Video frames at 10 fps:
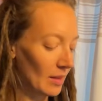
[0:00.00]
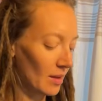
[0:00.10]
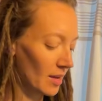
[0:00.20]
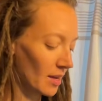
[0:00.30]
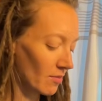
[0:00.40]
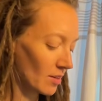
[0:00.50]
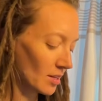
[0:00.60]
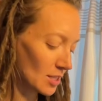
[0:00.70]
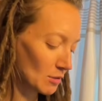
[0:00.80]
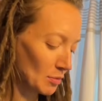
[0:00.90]
I haven't
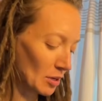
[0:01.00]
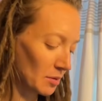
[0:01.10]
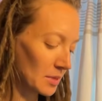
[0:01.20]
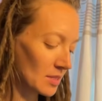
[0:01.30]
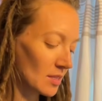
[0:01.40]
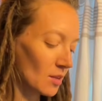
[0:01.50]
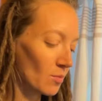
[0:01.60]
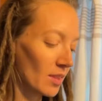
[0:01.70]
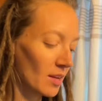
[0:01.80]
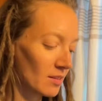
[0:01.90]
experimented
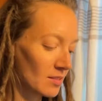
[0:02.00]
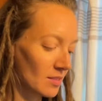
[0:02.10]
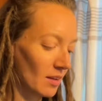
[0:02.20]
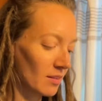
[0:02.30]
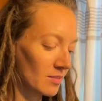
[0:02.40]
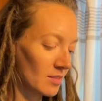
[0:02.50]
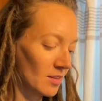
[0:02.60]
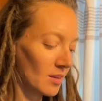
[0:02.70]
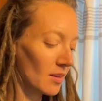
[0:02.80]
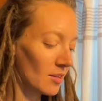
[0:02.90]
with hairstyles
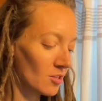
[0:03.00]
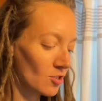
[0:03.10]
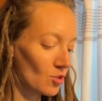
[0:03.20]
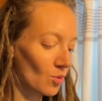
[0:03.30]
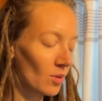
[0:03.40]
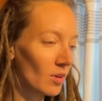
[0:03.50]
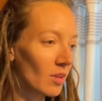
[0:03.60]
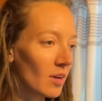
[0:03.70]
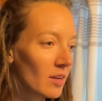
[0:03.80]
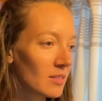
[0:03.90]
in shorter
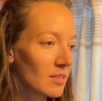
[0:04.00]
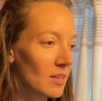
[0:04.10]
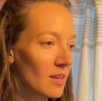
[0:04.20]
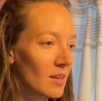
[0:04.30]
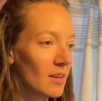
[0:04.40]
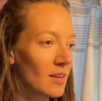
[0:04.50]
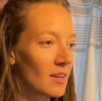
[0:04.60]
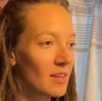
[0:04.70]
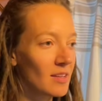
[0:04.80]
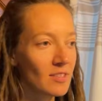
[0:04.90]
locks.
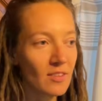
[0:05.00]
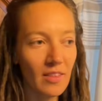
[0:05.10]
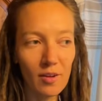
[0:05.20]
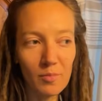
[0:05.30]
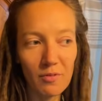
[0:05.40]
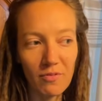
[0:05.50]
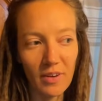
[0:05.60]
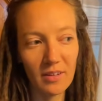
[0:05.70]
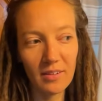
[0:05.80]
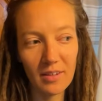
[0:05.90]
So that'll be
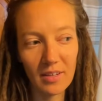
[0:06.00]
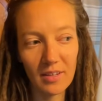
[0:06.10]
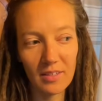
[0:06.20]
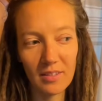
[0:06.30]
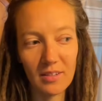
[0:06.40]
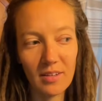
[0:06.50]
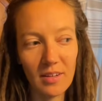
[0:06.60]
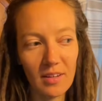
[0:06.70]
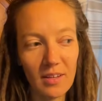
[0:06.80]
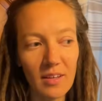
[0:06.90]
fun.
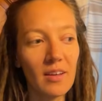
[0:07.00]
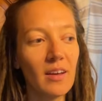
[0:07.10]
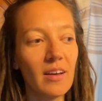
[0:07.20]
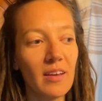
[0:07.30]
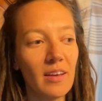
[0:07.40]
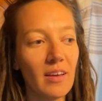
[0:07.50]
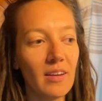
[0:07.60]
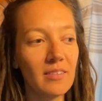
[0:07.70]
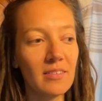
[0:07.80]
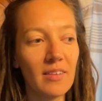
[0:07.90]
I can get
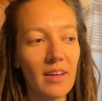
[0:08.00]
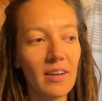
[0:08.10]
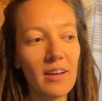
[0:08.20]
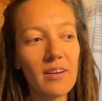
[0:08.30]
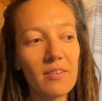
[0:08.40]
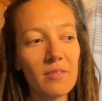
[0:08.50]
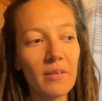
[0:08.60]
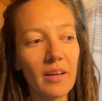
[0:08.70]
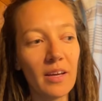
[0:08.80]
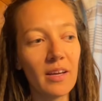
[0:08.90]
into that now
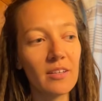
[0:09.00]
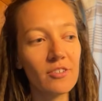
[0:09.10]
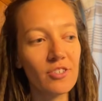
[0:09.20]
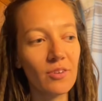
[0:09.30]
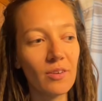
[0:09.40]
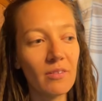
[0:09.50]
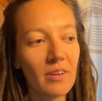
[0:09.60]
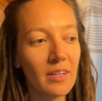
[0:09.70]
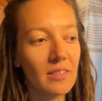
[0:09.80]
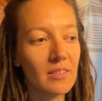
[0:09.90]
and show you
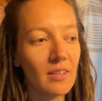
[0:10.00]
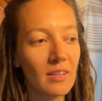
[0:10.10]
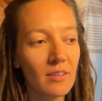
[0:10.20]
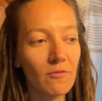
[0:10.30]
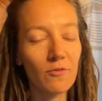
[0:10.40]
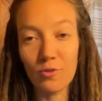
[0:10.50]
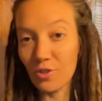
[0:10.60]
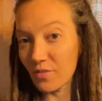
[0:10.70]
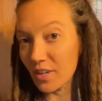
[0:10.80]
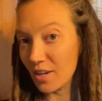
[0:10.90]
guys in
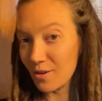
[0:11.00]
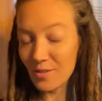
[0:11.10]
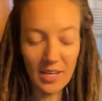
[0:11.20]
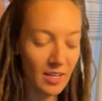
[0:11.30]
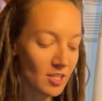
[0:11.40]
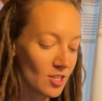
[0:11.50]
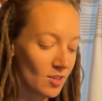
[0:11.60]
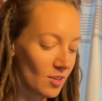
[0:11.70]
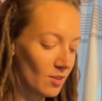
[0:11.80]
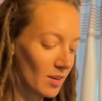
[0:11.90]
future videos. I can show
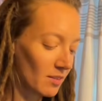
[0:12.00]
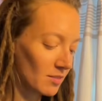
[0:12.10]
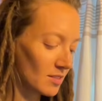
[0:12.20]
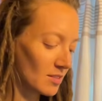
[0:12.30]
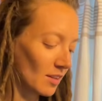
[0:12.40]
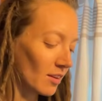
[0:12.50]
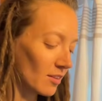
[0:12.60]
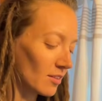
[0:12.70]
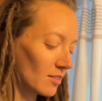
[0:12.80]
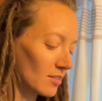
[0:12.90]
you how to
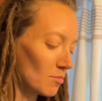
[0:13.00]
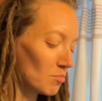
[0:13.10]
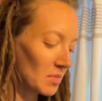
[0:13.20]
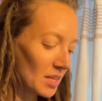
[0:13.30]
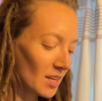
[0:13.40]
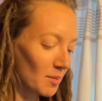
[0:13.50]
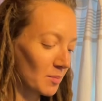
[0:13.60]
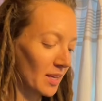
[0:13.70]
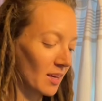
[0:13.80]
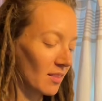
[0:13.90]
style
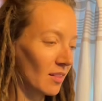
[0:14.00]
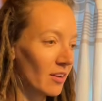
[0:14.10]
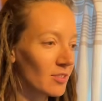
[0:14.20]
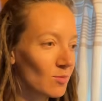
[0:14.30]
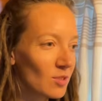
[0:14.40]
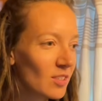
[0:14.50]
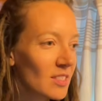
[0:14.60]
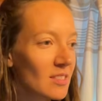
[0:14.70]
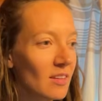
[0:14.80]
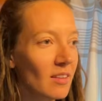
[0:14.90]
medium length locks. Would you
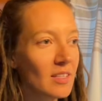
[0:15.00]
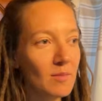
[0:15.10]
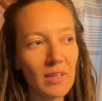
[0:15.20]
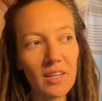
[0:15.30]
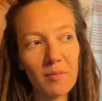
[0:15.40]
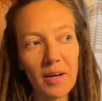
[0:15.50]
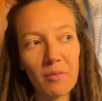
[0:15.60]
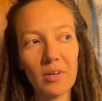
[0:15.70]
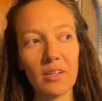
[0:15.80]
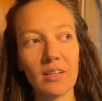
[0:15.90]
consider this medium? I
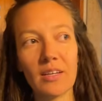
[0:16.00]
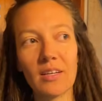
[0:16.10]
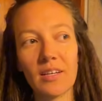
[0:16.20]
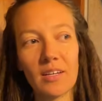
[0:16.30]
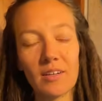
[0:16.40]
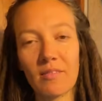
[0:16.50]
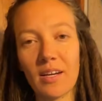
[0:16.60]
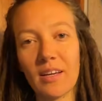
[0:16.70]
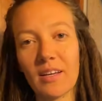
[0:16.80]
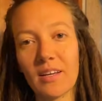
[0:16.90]
would,
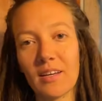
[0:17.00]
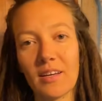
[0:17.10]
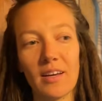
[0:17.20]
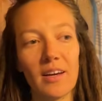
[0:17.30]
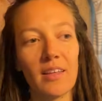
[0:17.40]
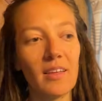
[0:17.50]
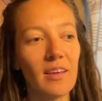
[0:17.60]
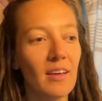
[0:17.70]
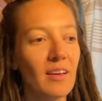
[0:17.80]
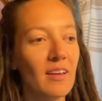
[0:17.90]
right? I
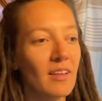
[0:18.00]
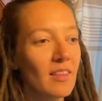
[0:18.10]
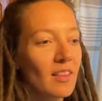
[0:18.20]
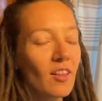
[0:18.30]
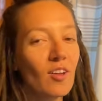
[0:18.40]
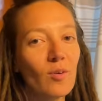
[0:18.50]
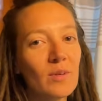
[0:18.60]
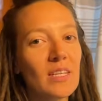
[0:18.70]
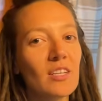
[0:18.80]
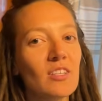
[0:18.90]
think the long
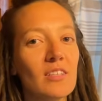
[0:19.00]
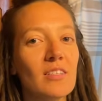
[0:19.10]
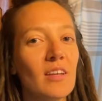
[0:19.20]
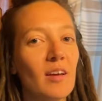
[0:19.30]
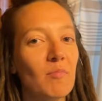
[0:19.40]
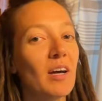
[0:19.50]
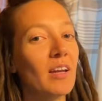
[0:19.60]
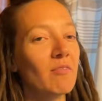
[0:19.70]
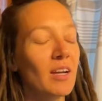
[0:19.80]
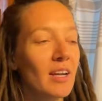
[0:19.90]
ones I'm
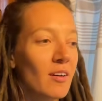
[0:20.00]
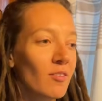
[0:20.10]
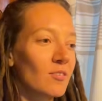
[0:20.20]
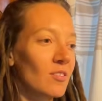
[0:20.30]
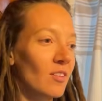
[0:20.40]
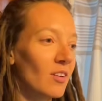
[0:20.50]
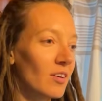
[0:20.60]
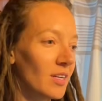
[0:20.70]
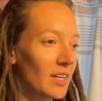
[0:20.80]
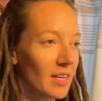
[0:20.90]
cutting right now, those are
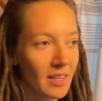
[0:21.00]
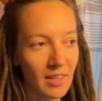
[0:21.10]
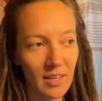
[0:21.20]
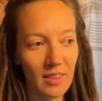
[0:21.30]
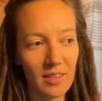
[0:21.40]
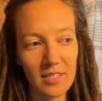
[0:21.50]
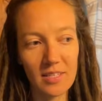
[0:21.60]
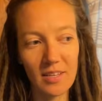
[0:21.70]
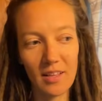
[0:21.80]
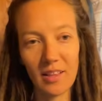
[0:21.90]
long. I think this
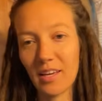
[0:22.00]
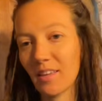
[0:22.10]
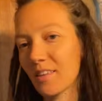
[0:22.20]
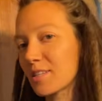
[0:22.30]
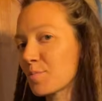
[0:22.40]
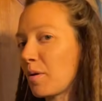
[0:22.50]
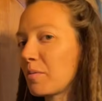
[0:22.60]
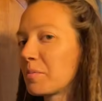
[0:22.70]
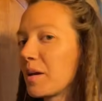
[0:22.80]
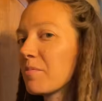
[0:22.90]
length is
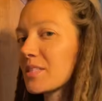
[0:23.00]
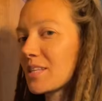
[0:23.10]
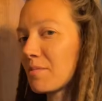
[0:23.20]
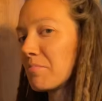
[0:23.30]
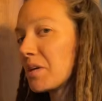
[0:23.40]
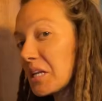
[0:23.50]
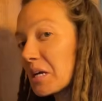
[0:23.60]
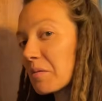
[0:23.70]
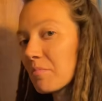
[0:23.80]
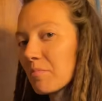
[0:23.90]
probably, I would say
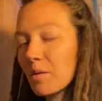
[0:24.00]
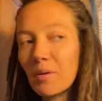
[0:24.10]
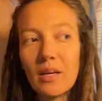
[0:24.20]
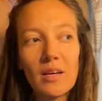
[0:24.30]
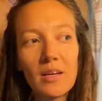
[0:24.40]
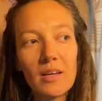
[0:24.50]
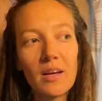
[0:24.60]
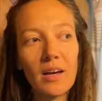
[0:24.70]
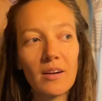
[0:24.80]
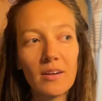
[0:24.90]
medium, maybe.
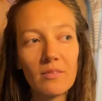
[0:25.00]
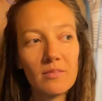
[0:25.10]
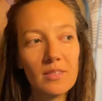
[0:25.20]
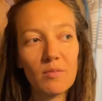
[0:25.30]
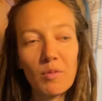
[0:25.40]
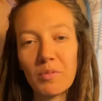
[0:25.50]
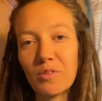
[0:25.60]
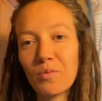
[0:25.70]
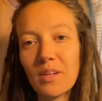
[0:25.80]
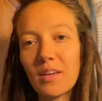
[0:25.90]
I don't know, somewhere
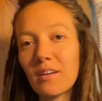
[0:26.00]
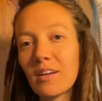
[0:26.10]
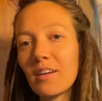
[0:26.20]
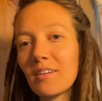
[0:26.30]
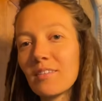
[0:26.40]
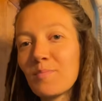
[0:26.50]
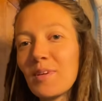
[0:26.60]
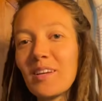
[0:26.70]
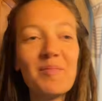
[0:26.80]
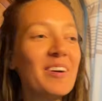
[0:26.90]
between here and here is
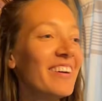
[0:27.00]
medium.